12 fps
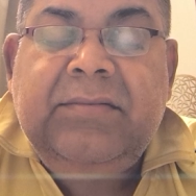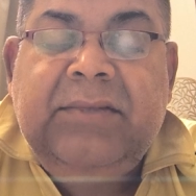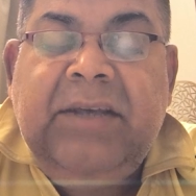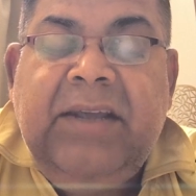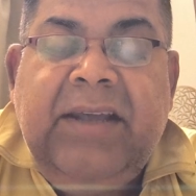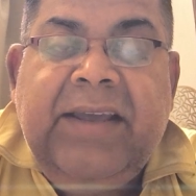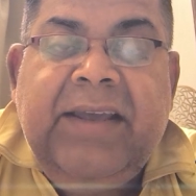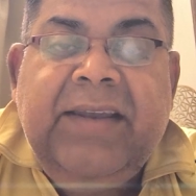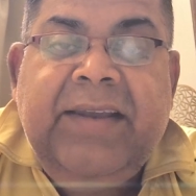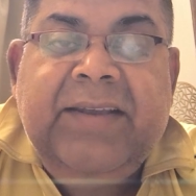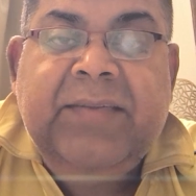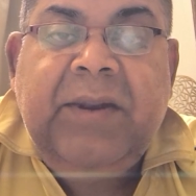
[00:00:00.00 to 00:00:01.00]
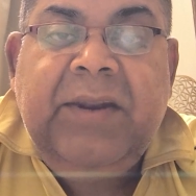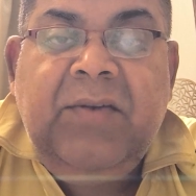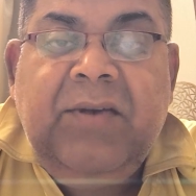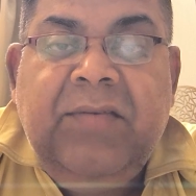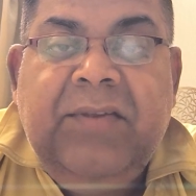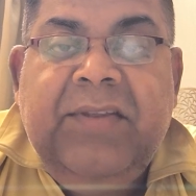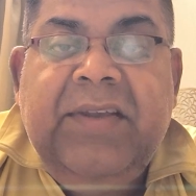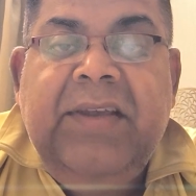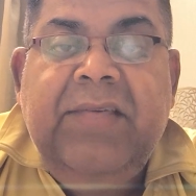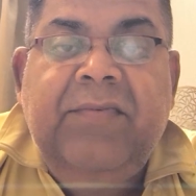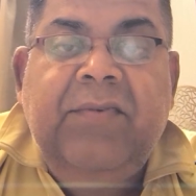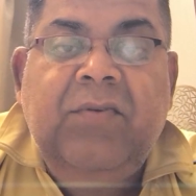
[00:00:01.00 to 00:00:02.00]
there I can explain you everything
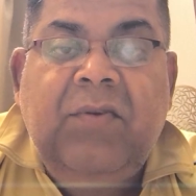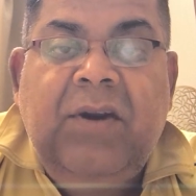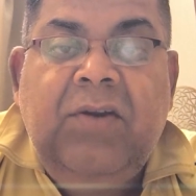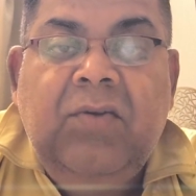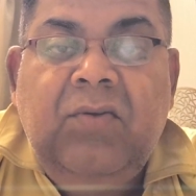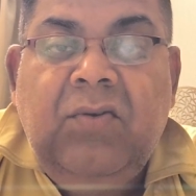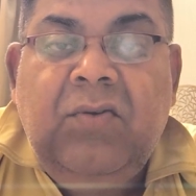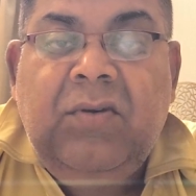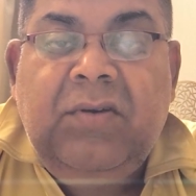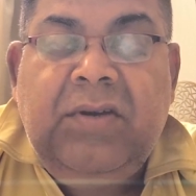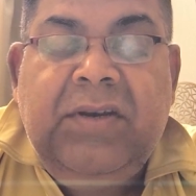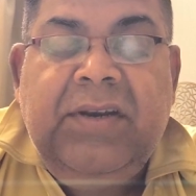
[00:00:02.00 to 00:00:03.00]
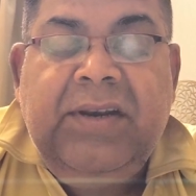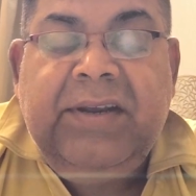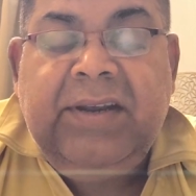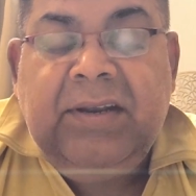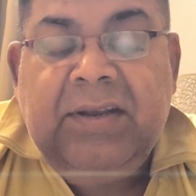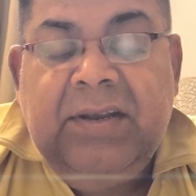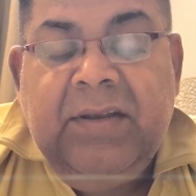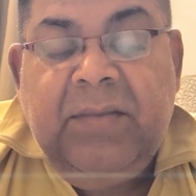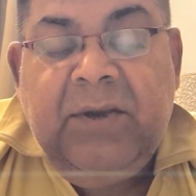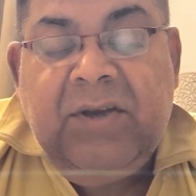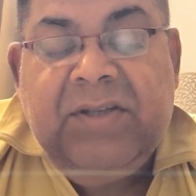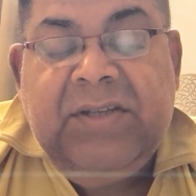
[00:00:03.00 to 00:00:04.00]
if you want to know in detail.
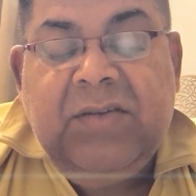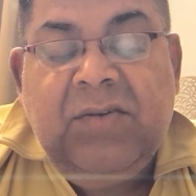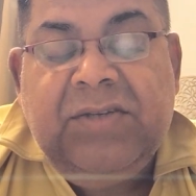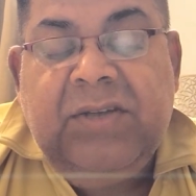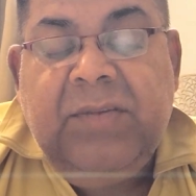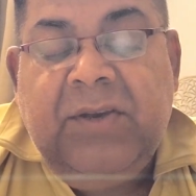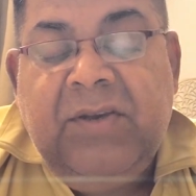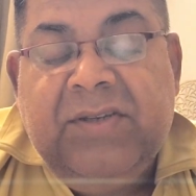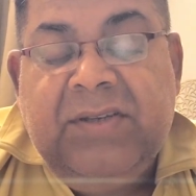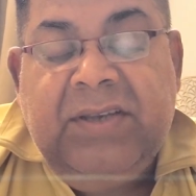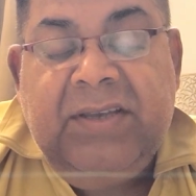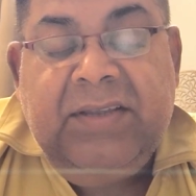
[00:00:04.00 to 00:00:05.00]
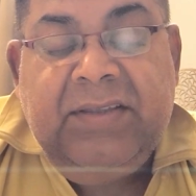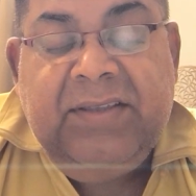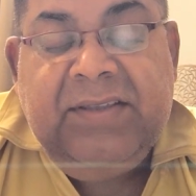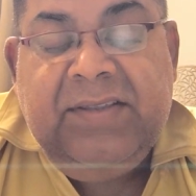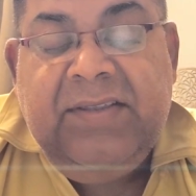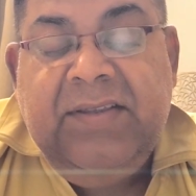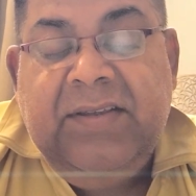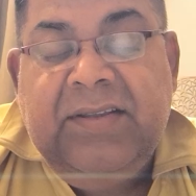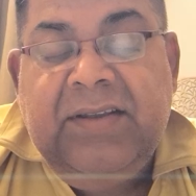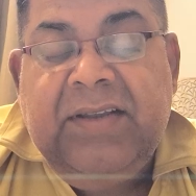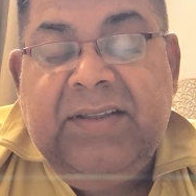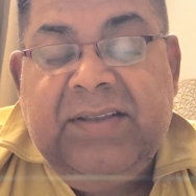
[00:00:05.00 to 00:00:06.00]
Because the question, because
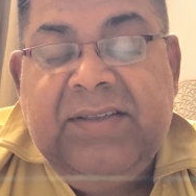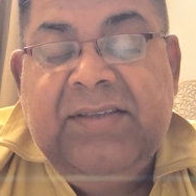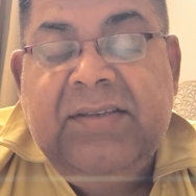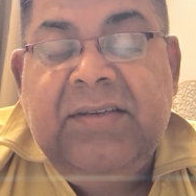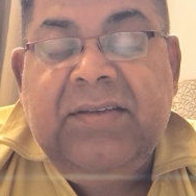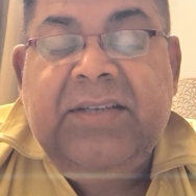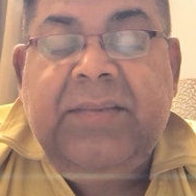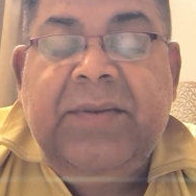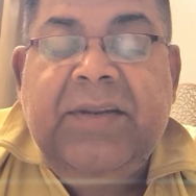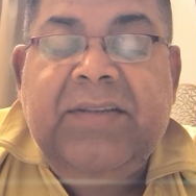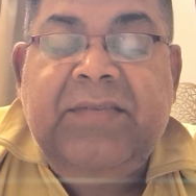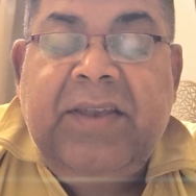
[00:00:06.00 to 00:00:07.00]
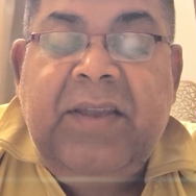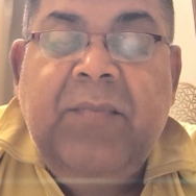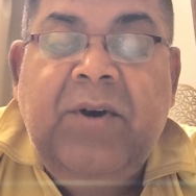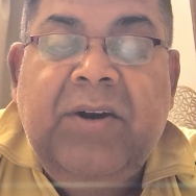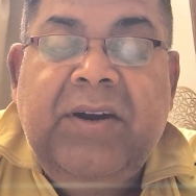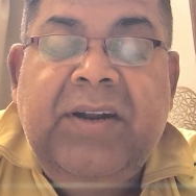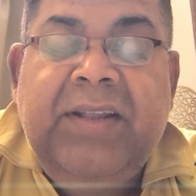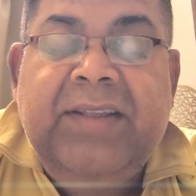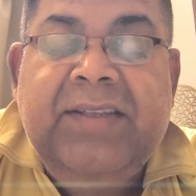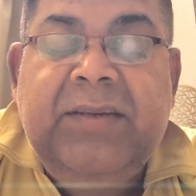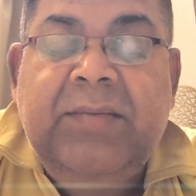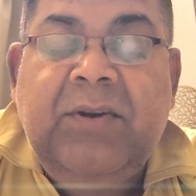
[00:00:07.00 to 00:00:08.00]
this chapter is very important, and
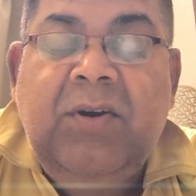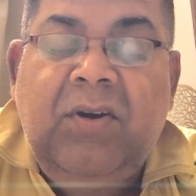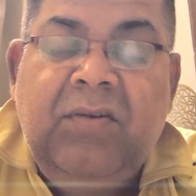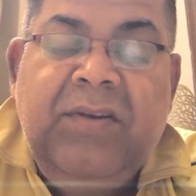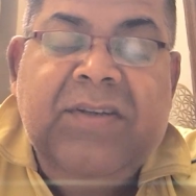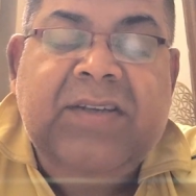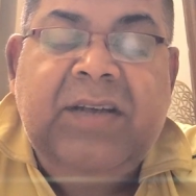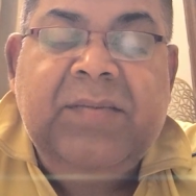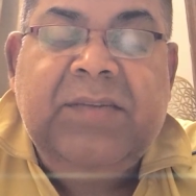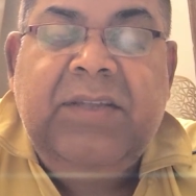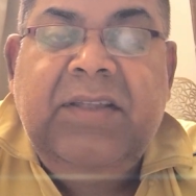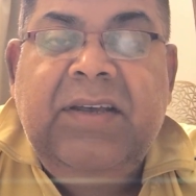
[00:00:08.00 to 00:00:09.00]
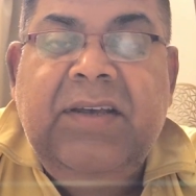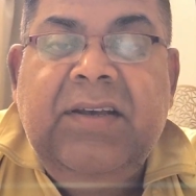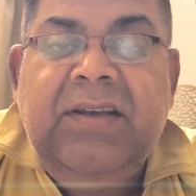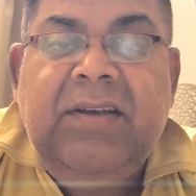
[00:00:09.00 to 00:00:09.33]
this chapter always comes in the